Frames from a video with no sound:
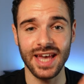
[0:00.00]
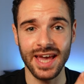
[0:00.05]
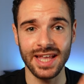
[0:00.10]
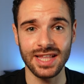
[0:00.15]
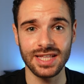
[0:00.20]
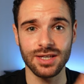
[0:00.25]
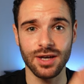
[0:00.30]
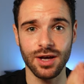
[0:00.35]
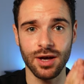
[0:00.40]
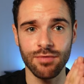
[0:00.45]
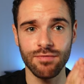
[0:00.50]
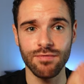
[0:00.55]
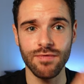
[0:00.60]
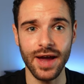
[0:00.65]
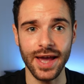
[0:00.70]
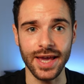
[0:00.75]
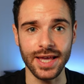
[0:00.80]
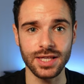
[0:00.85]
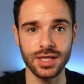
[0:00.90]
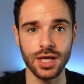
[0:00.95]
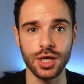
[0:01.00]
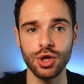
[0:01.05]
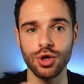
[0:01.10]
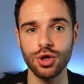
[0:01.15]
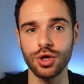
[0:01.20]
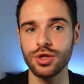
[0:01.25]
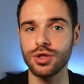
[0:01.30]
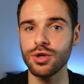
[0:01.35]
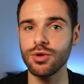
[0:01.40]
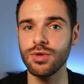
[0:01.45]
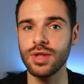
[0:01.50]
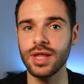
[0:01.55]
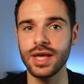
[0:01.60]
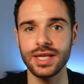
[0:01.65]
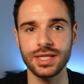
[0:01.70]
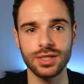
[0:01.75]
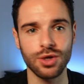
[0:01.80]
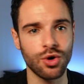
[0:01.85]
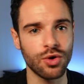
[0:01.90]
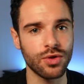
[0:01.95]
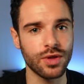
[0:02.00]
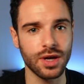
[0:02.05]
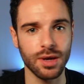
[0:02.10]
enter a race. You can do this on the